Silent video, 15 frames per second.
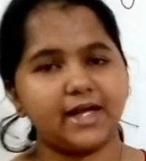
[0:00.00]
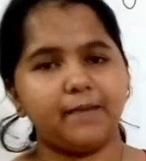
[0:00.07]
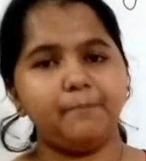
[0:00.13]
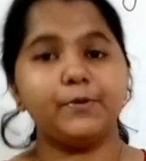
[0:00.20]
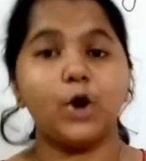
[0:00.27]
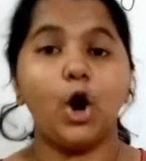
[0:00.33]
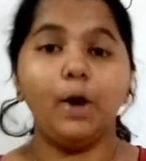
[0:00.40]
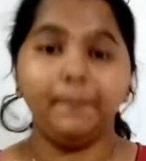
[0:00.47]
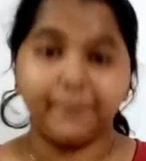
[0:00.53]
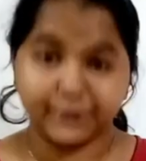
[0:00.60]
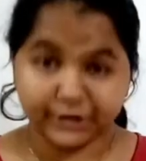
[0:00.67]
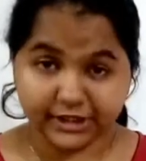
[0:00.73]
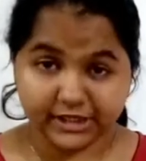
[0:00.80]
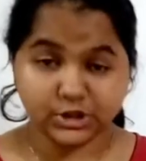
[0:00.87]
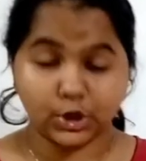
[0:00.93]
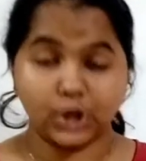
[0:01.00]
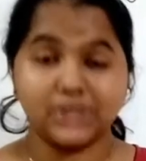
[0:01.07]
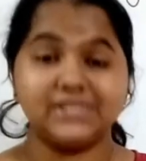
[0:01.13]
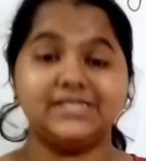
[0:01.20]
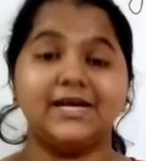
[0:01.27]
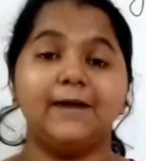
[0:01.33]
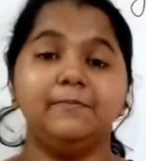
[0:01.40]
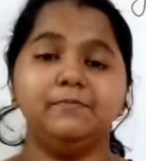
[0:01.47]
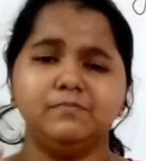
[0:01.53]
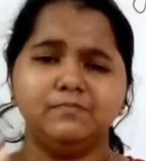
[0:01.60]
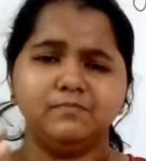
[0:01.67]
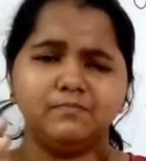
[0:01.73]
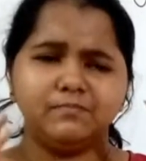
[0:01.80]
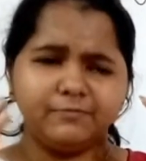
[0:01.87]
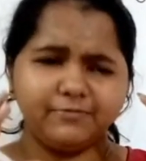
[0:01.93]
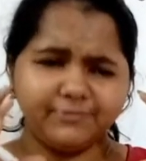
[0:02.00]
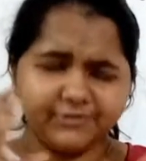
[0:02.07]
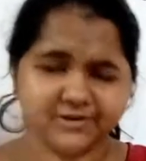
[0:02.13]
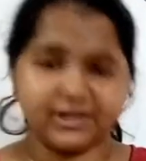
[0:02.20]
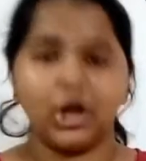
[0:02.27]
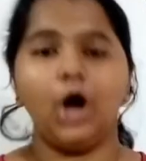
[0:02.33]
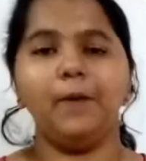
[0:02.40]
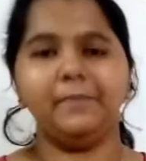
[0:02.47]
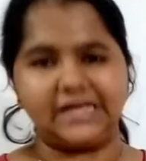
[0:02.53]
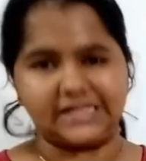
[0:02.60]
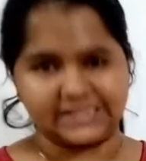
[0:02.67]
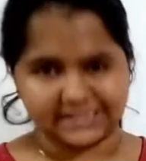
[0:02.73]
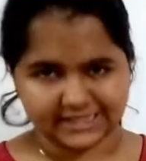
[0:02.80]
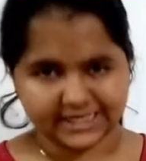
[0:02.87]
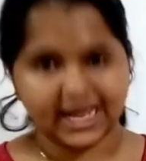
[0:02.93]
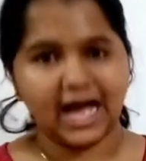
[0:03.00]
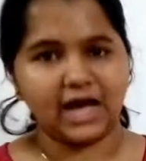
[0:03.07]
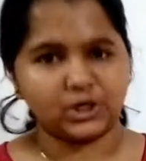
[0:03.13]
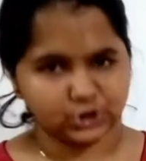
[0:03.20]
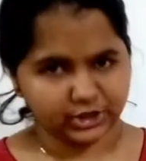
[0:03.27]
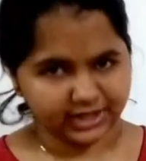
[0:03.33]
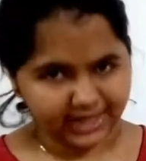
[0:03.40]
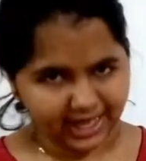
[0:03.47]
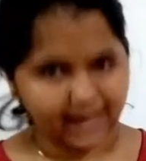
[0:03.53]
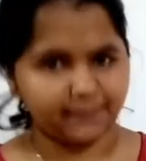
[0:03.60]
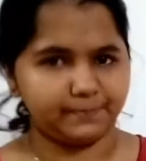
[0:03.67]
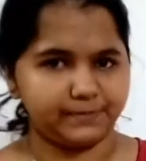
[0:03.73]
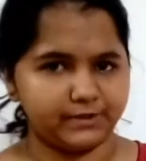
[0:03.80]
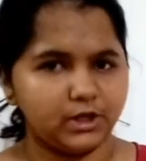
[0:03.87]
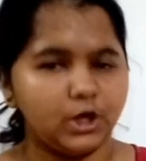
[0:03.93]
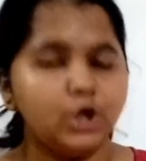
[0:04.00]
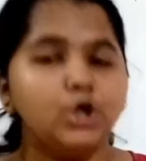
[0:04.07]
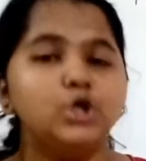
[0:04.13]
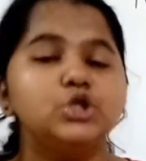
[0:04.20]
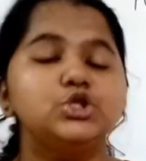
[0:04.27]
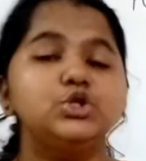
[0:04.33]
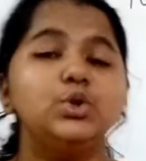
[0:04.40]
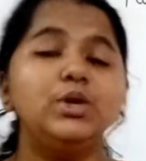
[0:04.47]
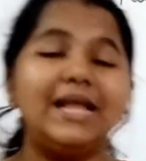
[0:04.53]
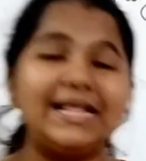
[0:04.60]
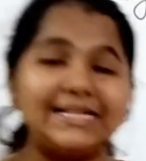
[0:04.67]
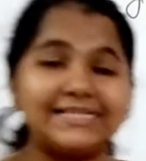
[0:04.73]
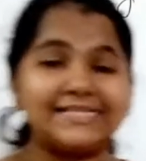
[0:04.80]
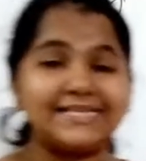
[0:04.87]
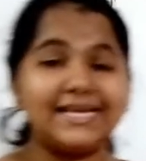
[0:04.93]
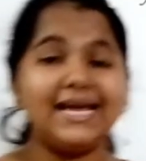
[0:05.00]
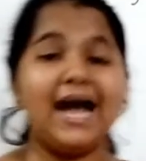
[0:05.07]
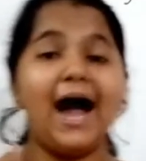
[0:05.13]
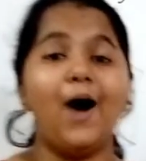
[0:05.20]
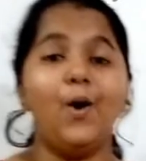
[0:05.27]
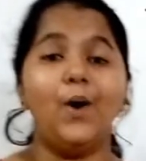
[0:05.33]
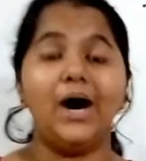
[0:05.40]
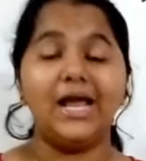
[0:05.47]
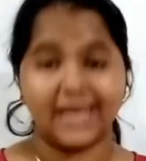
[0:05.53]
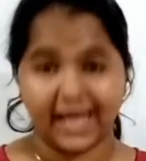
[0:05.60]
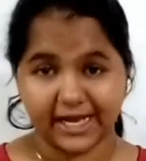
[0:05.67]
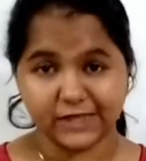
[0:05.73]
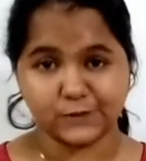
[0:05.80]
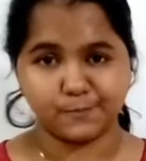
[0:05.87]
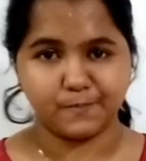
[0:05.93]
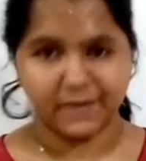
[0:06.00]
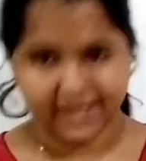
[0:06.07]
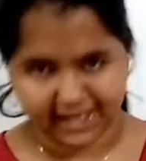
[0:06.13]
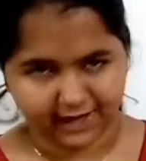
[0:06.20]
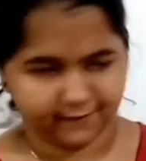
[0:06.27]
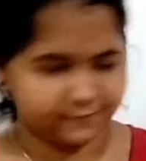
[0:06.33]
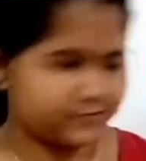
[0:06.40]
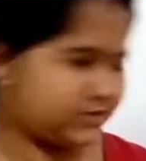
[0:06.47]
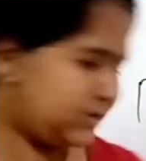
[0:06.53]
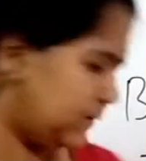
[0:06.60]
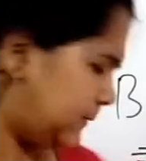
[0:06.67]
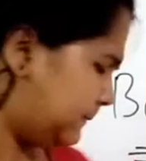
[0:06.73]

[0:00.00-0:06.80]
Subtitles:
properties or some phenomena that actually happen. So let's see how a light behaves.